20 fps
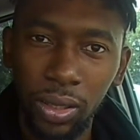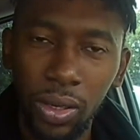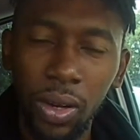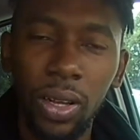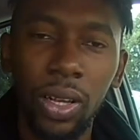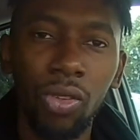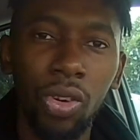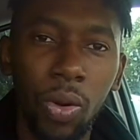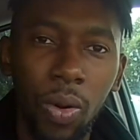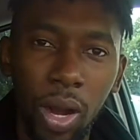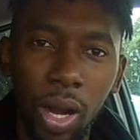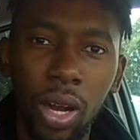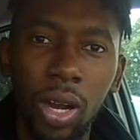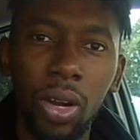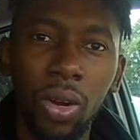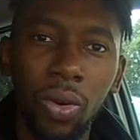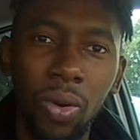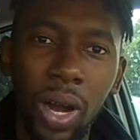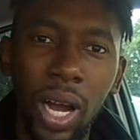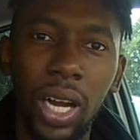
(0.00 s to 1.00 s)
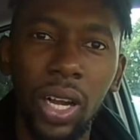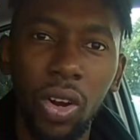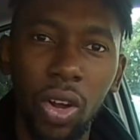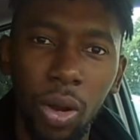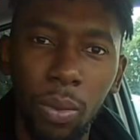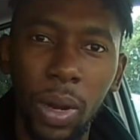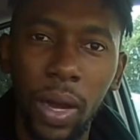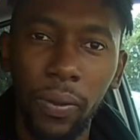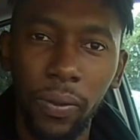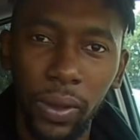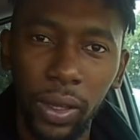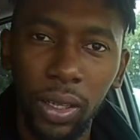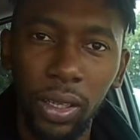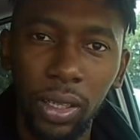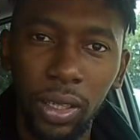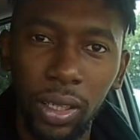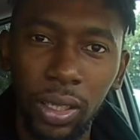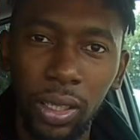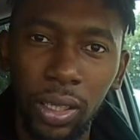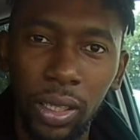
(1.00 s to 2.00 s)
No, you know what go on now, Mafi?
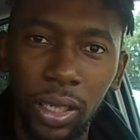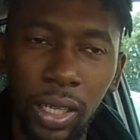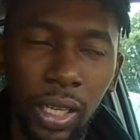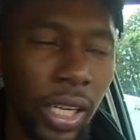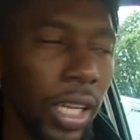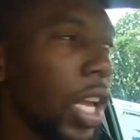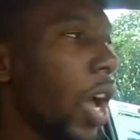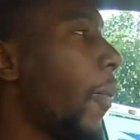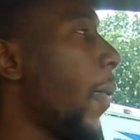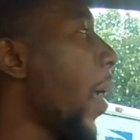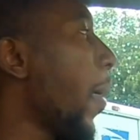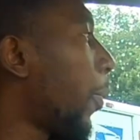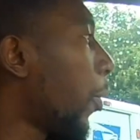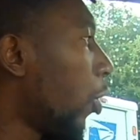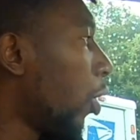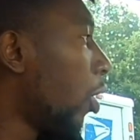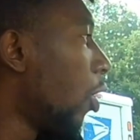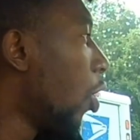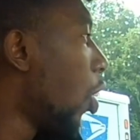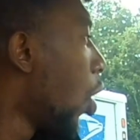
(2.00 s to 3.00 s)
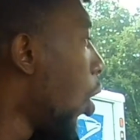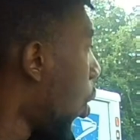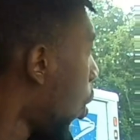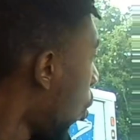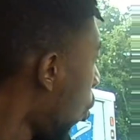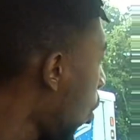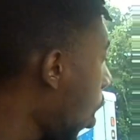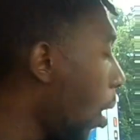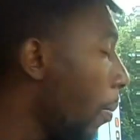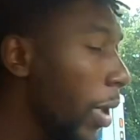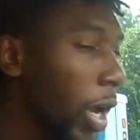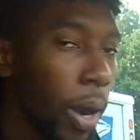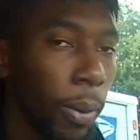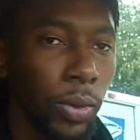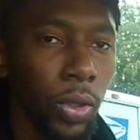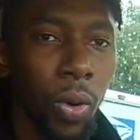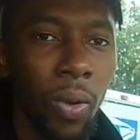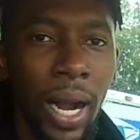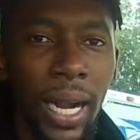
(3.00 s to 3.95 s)
Yo, people, want big up to